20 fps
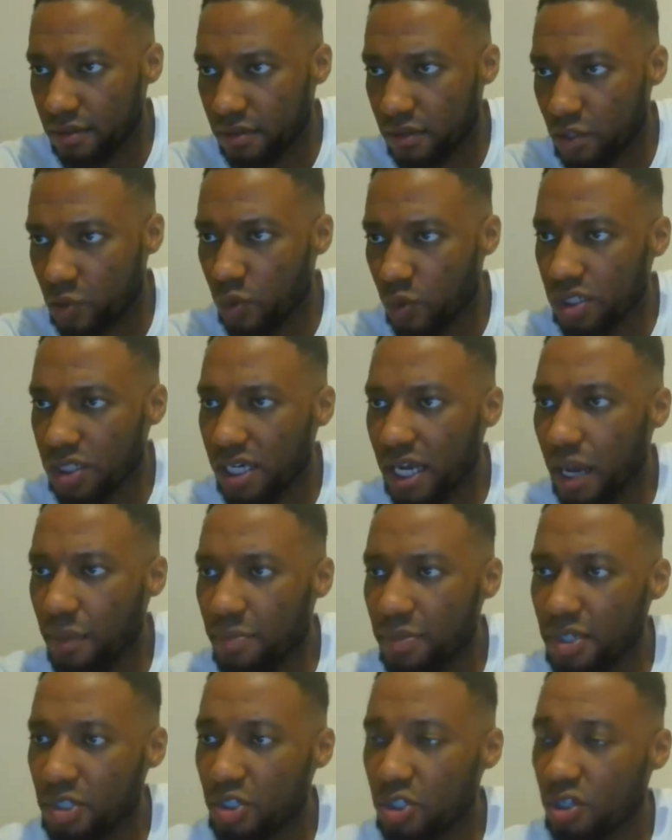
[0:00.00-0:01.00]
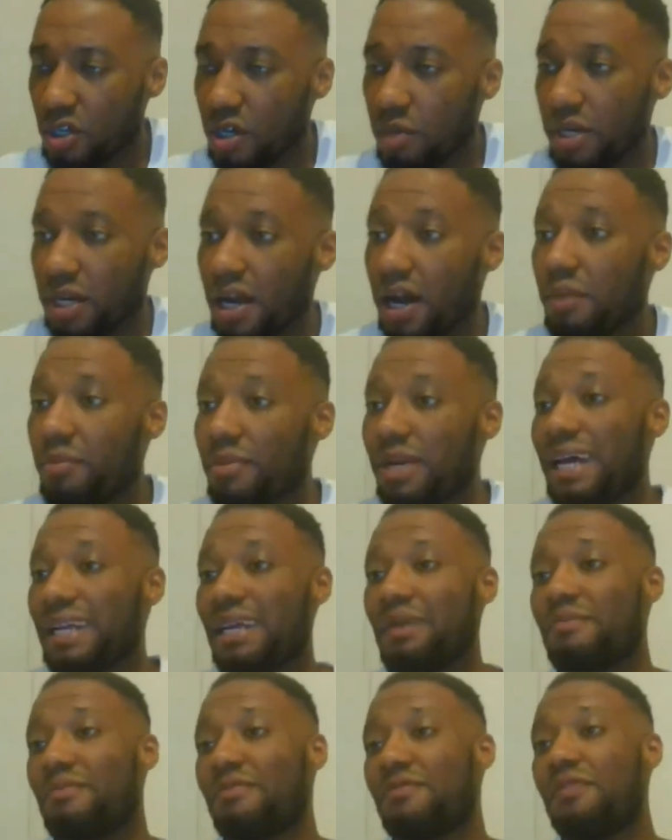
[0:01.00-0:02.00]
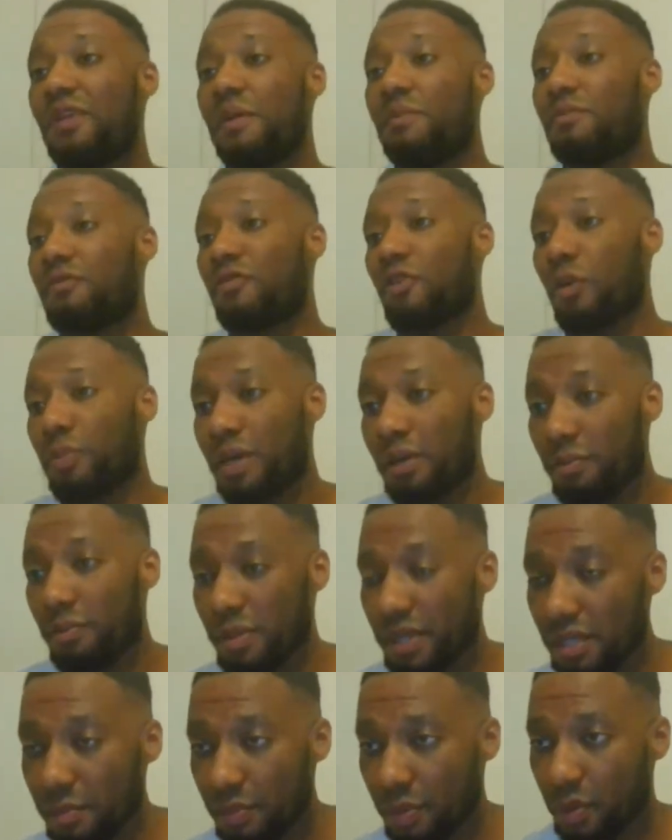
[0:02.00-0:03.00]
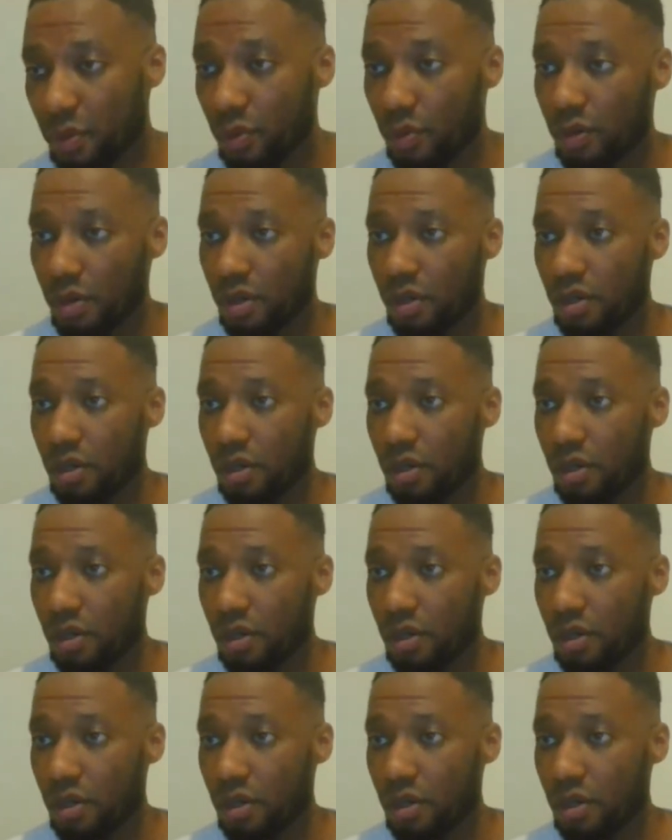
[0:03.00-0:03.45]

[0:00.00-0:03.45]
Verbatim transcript: Because what's gonna happen is you're gonna become like them flip-flopping people.